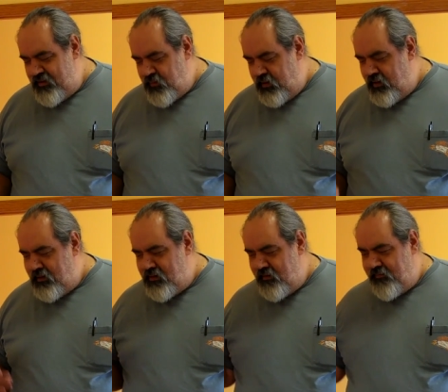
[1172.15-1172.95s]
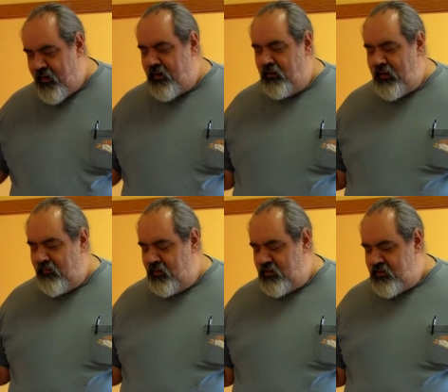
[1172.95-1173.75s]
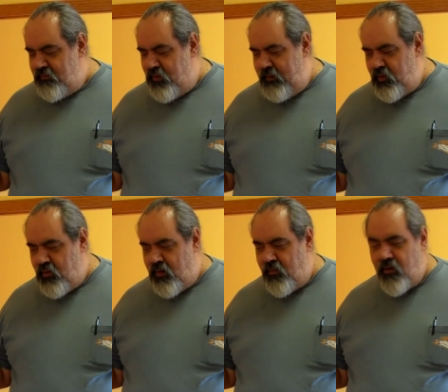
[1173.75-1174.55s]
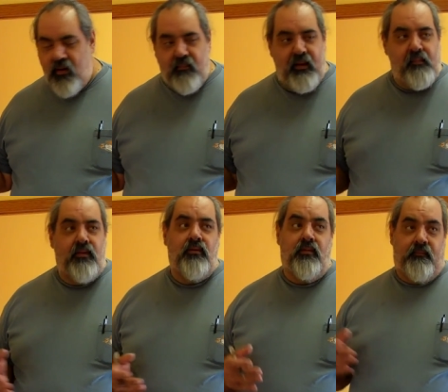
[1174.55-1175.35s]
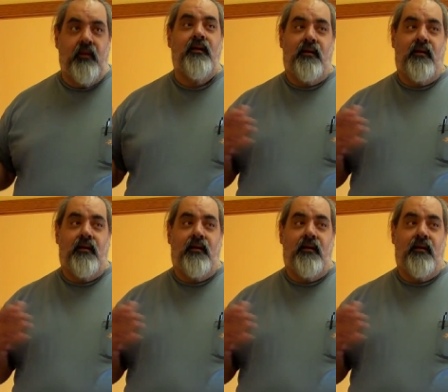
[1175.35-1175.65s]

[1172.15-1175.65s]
is when you get to the final level at the Supreme Court where all the people who,